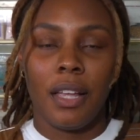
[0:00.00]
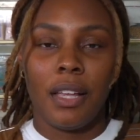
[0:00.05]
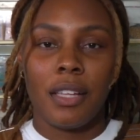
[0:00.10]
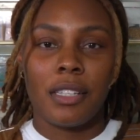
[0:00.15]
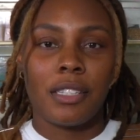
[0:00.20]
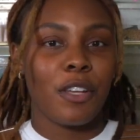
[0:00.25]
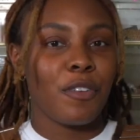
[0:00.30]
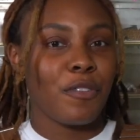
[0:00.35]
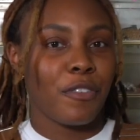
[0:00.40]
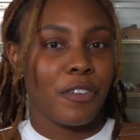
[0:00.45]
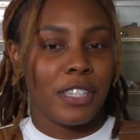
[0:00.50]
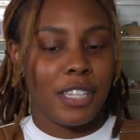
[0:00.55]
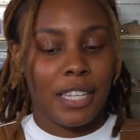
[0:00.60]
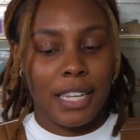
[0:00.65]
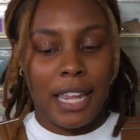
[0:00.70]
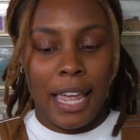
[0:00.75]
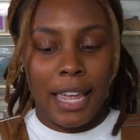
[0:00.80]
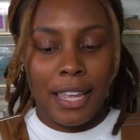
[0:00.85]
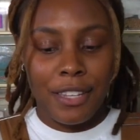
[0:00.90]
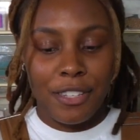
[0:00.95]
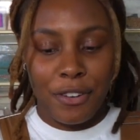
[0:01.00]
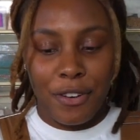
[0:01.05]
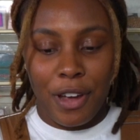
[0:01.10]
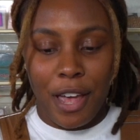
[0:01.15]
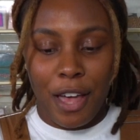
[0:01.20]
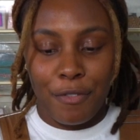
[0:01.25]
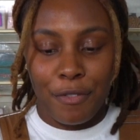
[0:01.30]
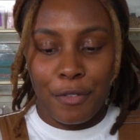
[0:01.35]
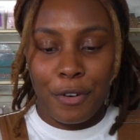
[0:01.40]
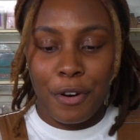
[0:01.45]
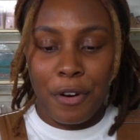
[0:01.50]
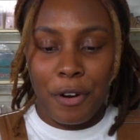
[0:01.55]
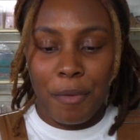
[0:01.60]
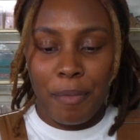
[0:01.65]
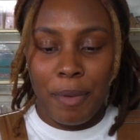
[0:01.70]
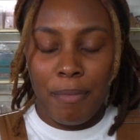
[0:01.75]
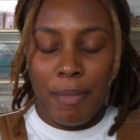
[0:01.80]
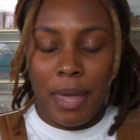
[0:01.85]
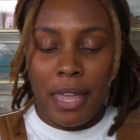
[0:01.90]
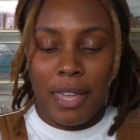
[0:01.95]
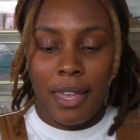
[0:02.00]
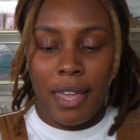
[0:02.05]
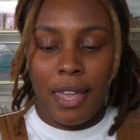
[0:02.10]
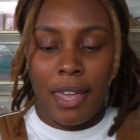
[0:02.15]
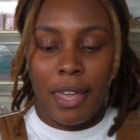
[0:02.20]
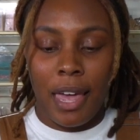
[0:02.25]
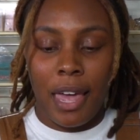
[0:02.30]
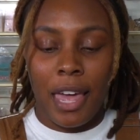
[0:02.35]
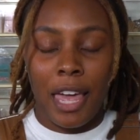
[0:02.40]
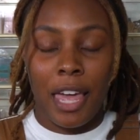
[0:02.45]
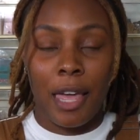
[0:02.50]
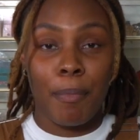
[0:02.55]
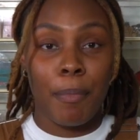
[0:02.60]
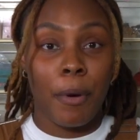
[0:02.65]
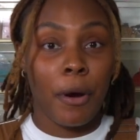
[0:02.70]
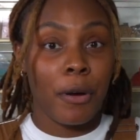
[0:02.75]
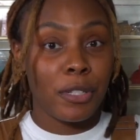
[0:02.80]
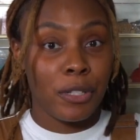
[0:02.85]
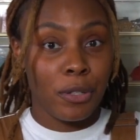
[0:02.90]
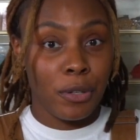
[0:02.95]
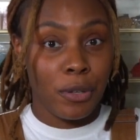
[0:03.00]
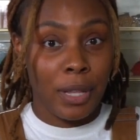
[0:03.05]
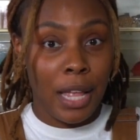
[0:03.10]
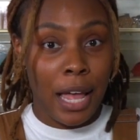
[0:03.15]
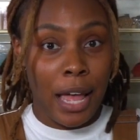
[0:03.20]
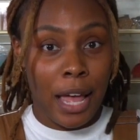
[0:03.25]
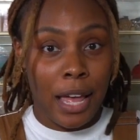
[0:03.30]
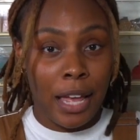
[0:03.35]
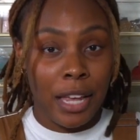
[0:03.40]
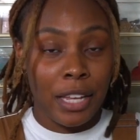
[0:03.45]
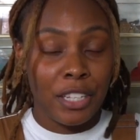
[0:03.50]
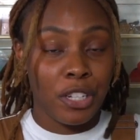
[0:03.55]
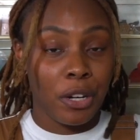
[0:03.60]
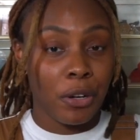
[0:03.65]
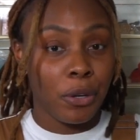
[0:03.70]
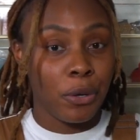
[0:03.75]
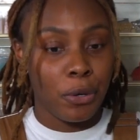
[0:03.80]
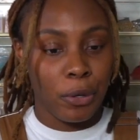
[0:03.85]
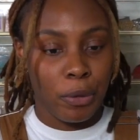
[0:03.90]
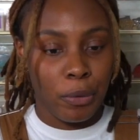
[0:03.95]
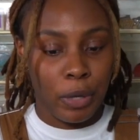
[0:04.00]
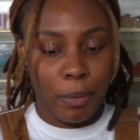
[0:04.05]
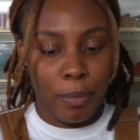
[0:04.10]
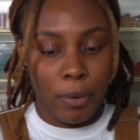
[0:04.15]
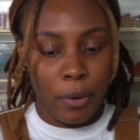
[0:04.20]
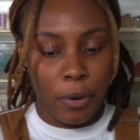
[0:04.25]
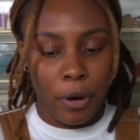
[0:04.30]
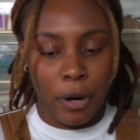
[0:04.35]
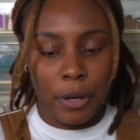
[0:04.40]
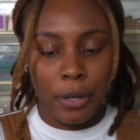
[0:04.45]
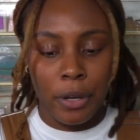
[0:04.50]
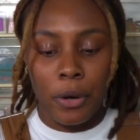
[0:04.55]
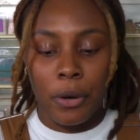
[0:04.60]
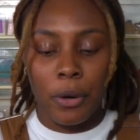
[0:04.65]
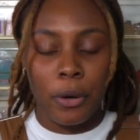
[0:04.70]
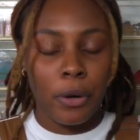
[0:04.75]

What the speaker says: So for today's craft, we're going to be making a personalized charcuterie board